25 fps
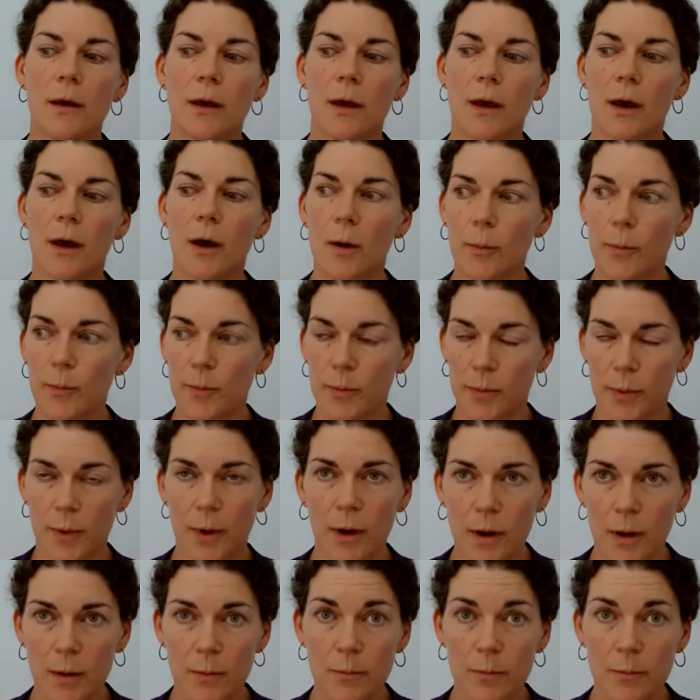help
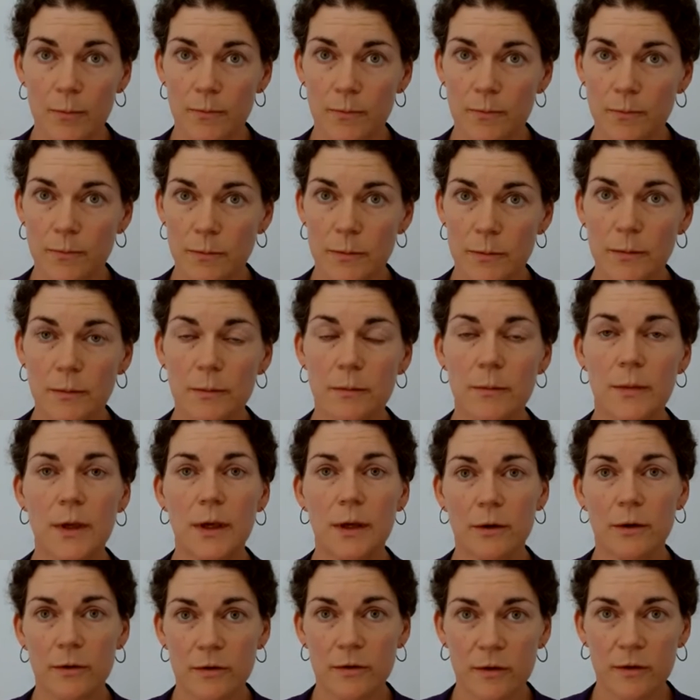
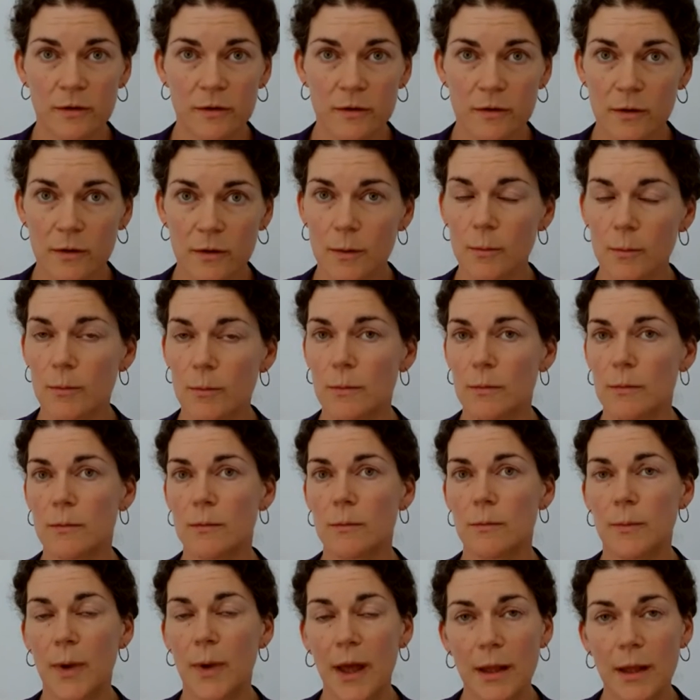ecosystem
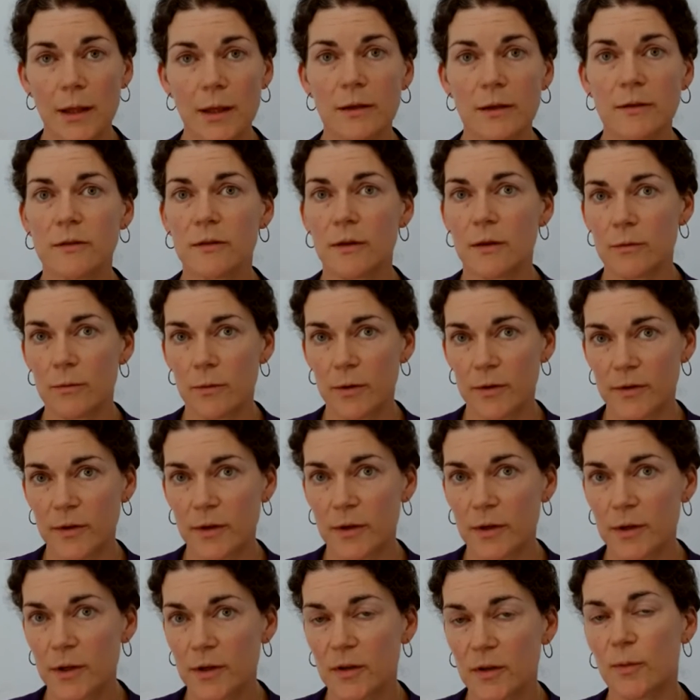balance and
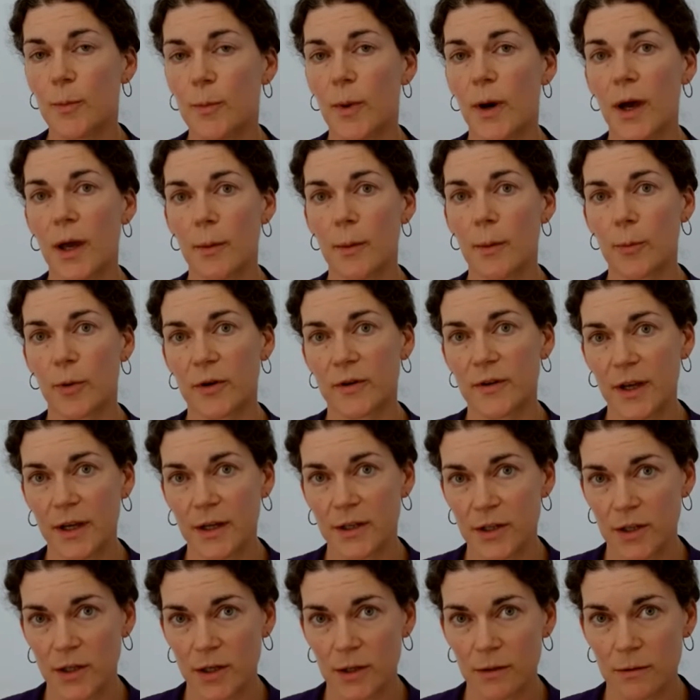resilience by
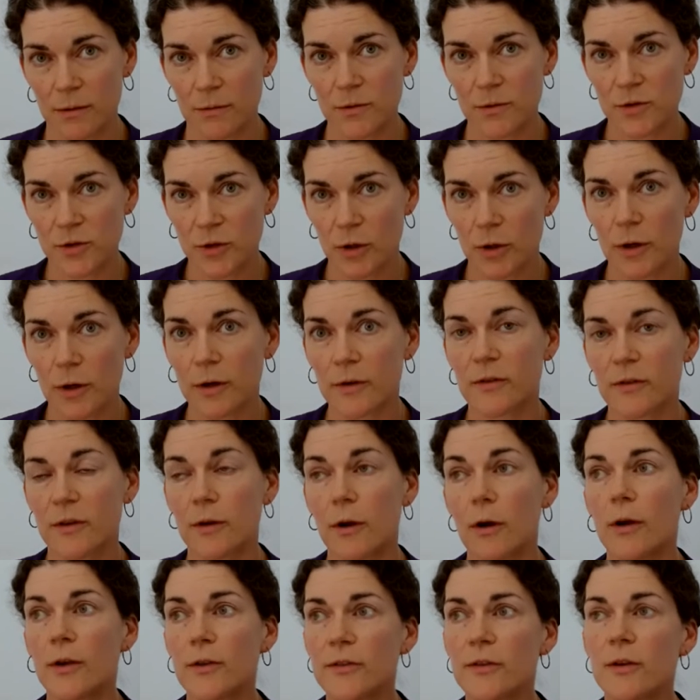protecting sharks, and
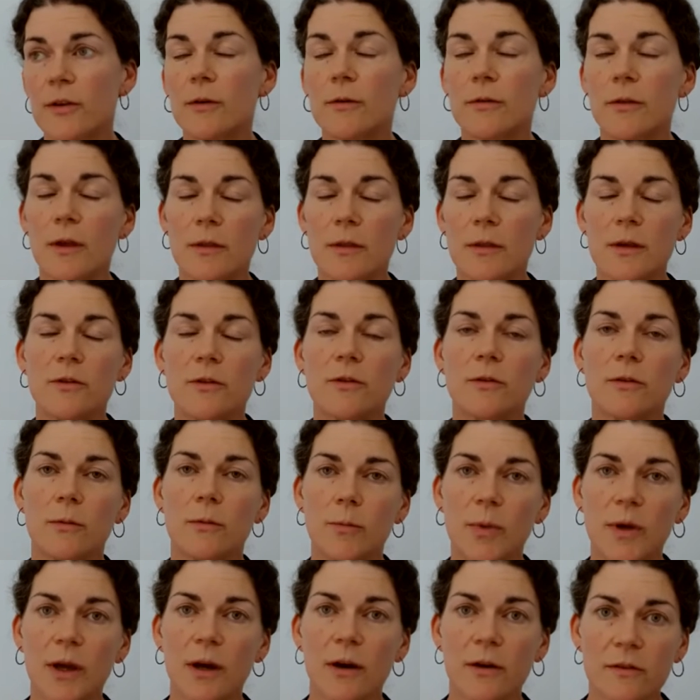also that
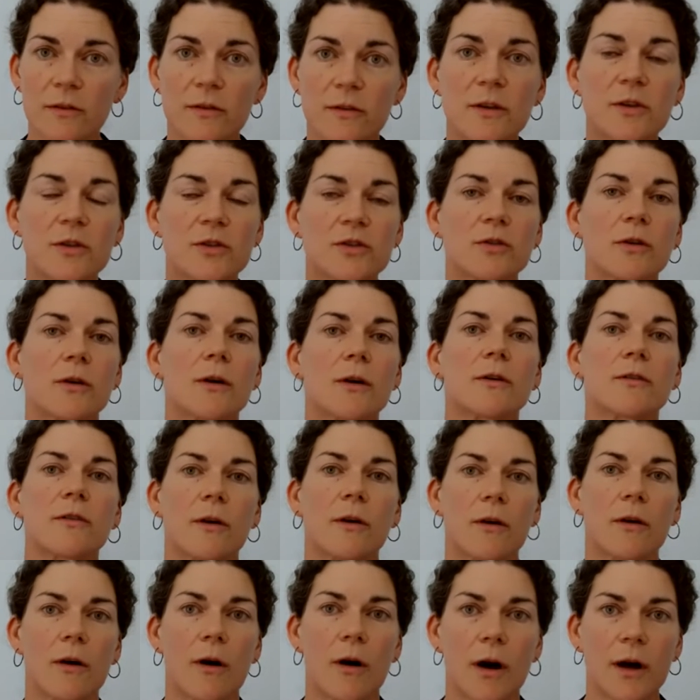because these sharks
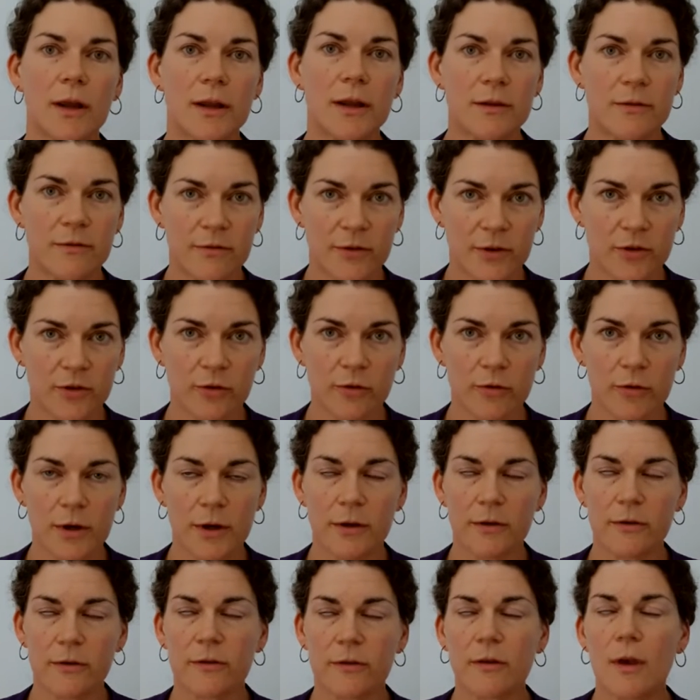are caught in
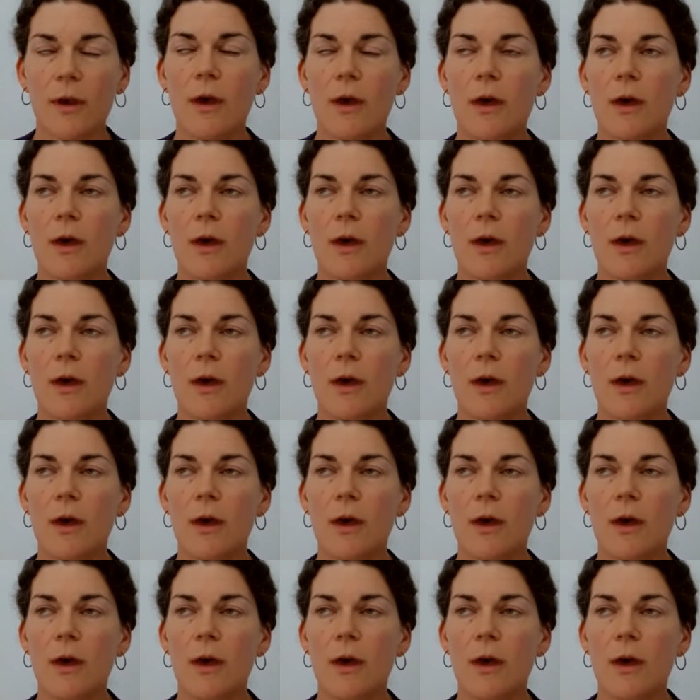fisheries